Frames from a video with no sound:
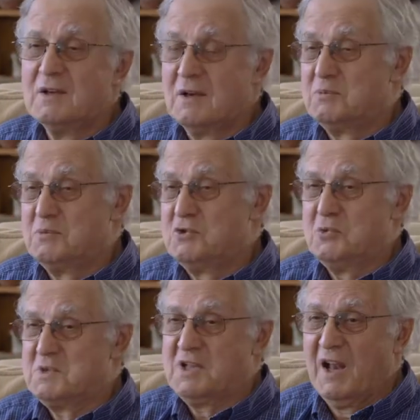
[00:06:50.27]
I
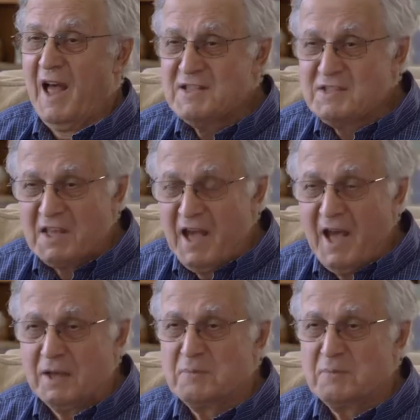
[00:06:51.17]
presume still has the GAC,